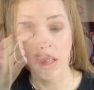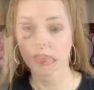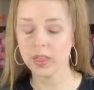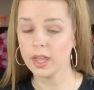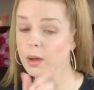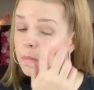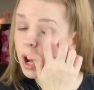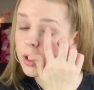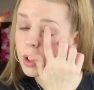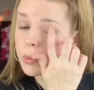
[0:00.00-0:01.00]
The
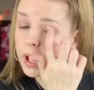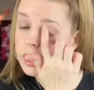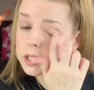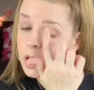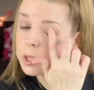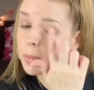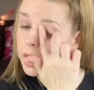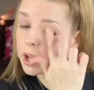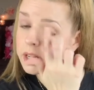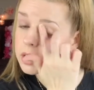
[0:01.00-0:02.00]
Modern Renaissance by
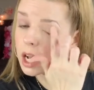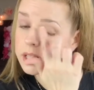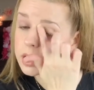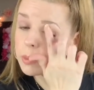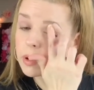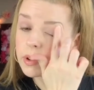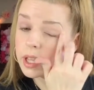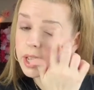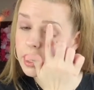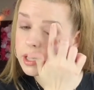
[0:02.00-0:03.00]
Anastasia Beverly
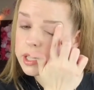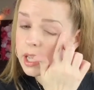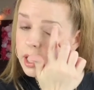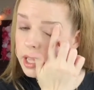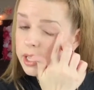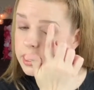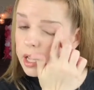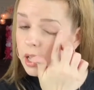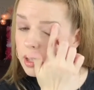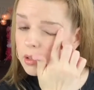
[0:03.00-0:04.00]
Hills is
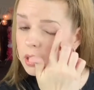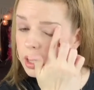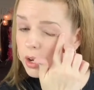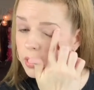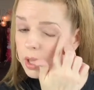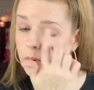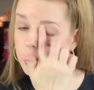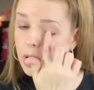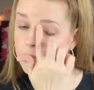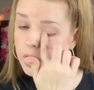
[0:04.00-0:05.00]
literally one
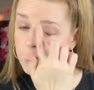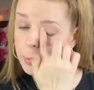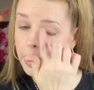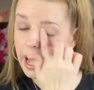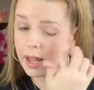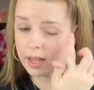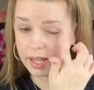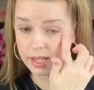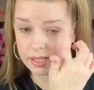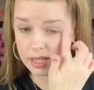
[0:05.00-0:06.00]
of my favorite
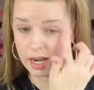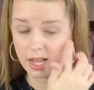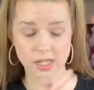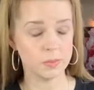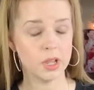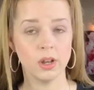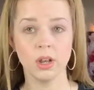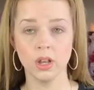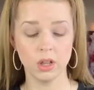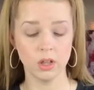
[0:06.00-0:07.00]
palettes. It has been
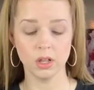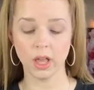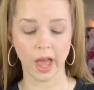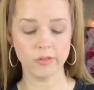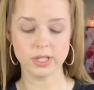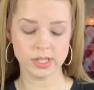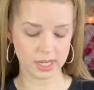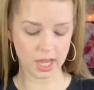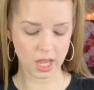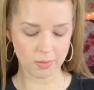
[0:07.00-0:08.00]
ever since
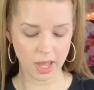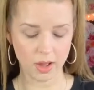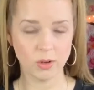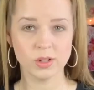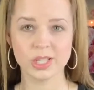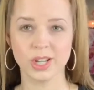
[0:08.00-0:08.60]
it came out.